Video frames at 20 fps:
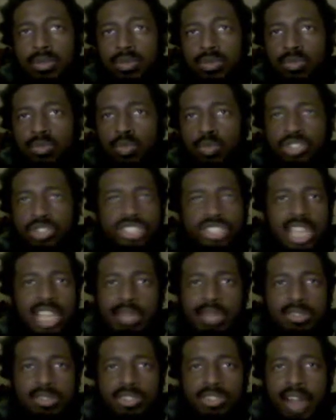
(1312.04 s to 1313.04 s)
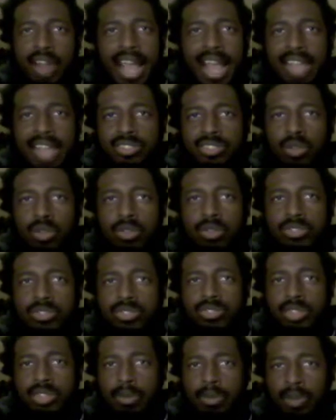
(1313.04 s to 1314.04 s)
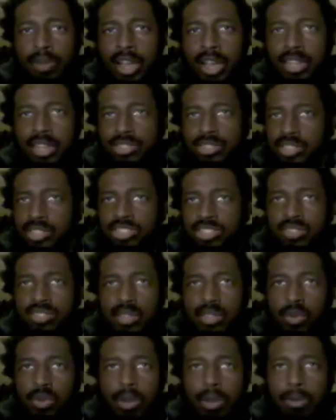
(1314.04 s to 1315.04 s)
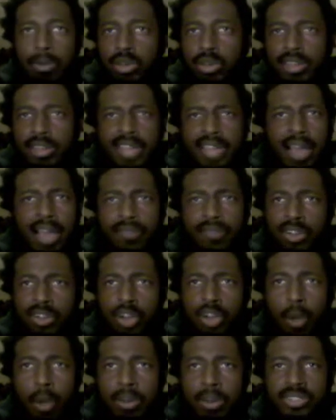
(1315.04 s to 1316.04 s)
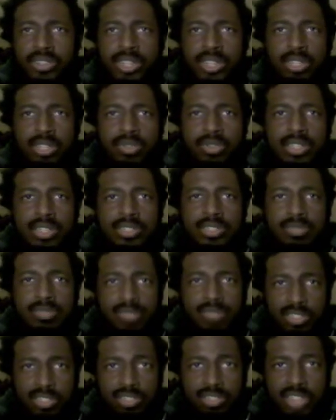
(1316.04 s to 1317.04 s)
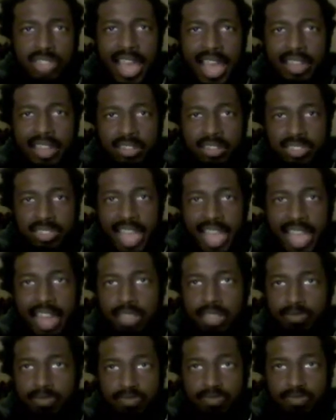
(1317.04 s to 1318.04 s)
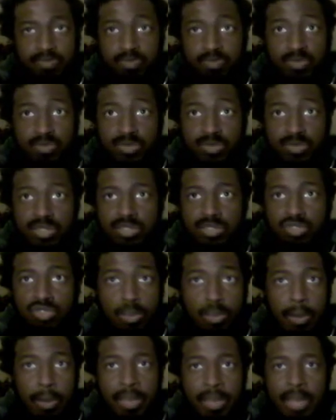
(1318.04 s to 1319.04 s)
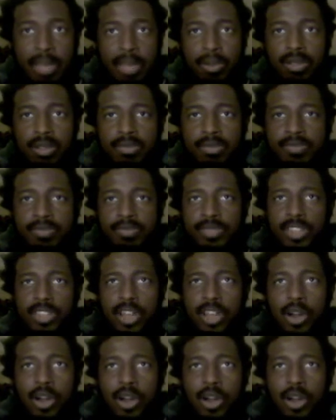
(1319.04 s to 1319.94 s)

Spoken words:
which gamers are assholes to their products that just like want to put it down for no particular reason. Because there's that group of people, you know.